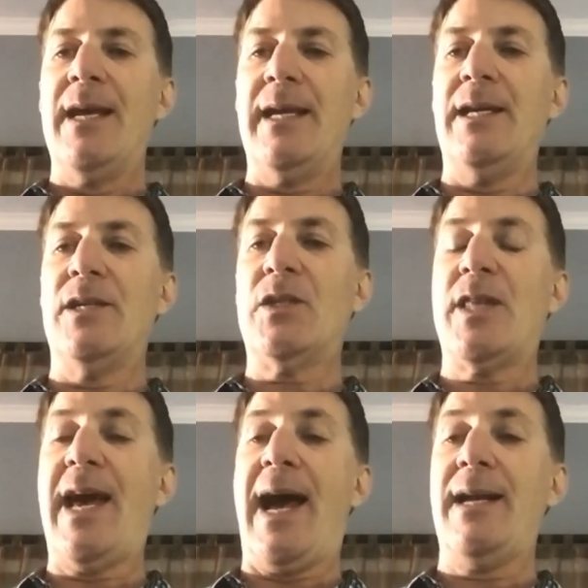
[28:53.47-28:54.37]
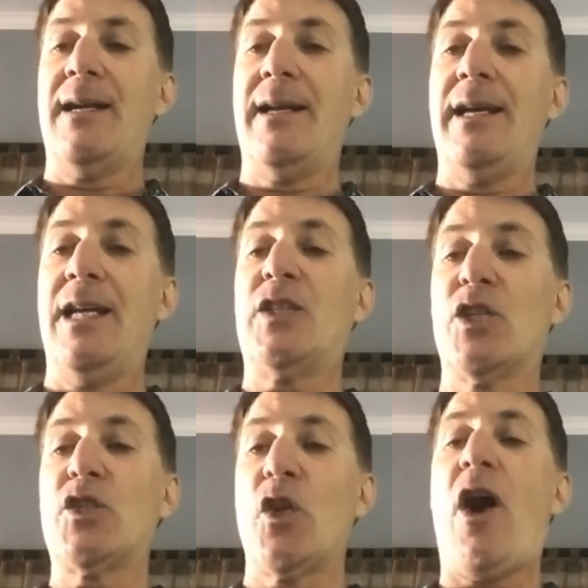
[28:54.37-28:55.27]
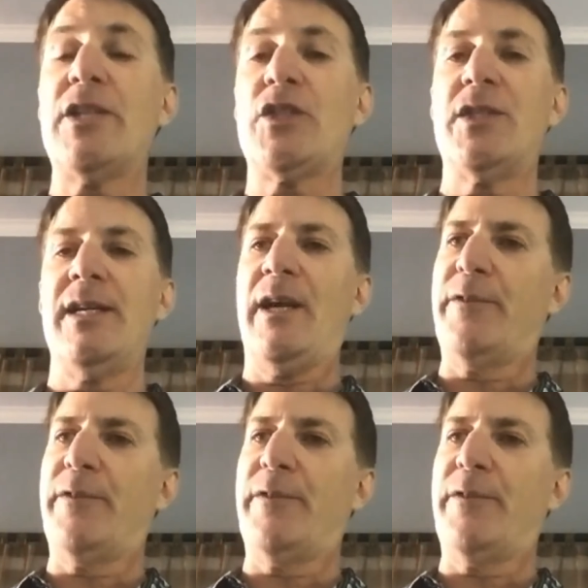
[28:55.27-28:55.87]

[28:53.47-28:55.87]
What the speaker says: is that it's exhausting.